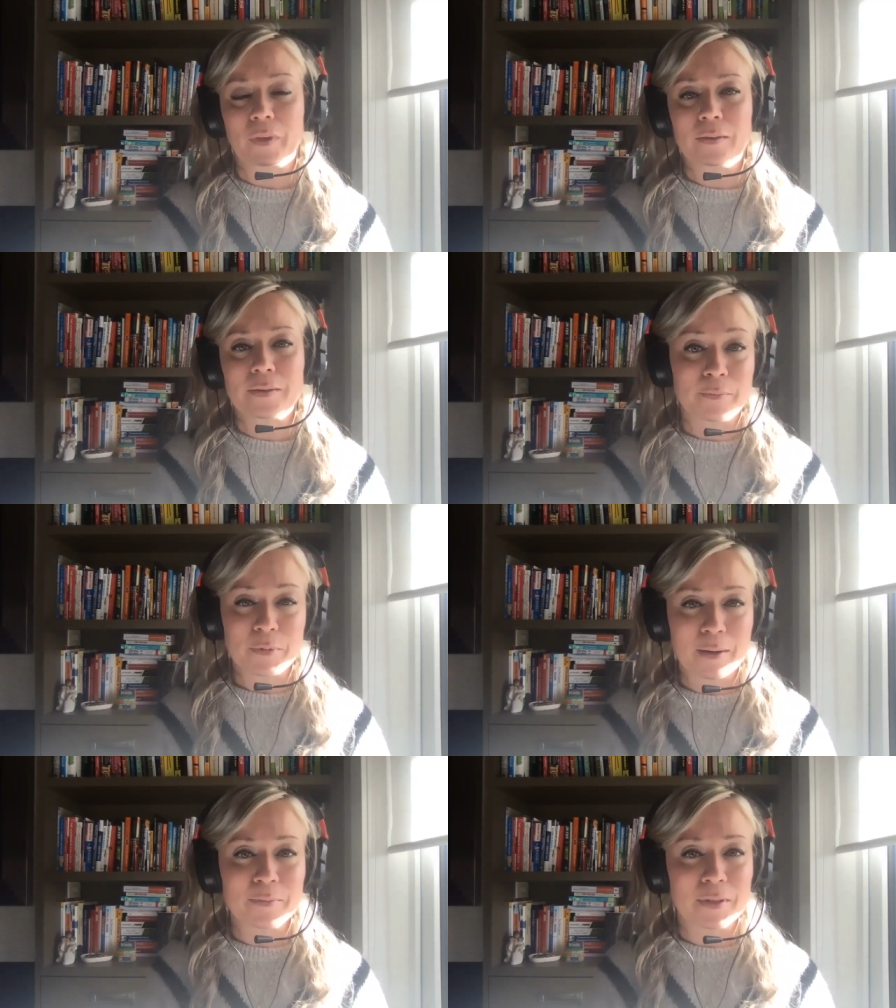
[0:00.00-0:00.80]

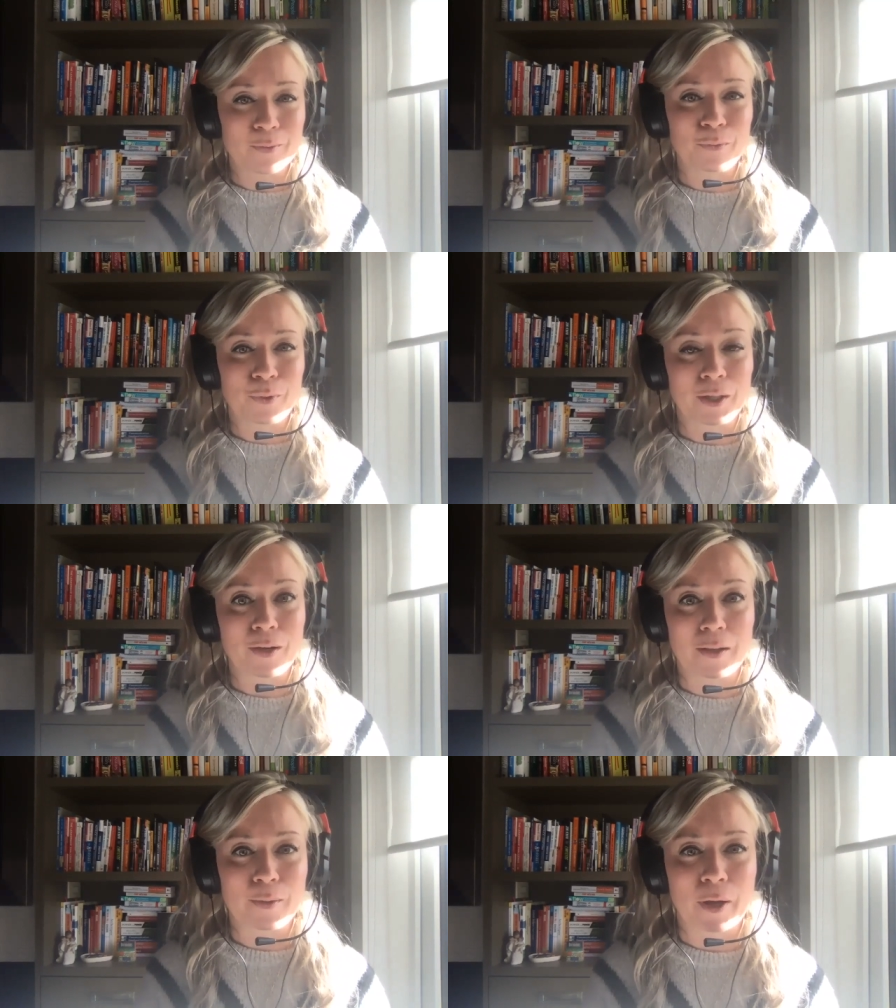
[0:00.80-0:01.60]
Sometimes it really
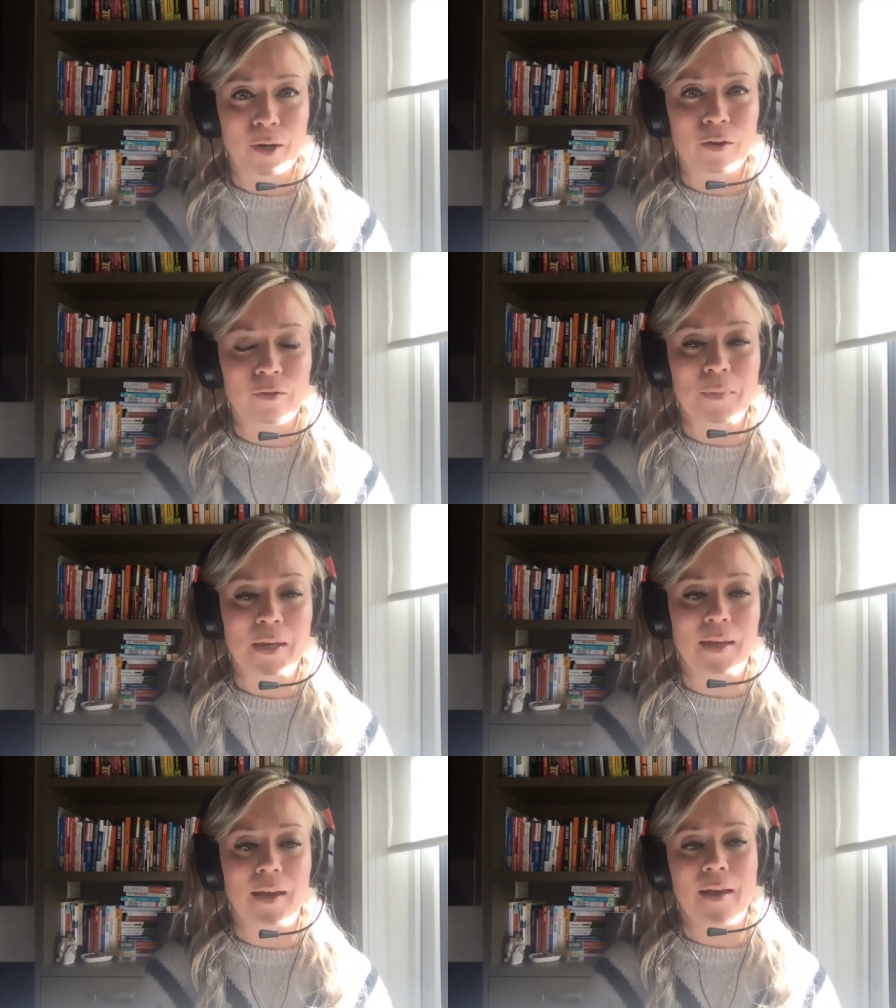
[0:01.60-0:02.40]
got the better of me.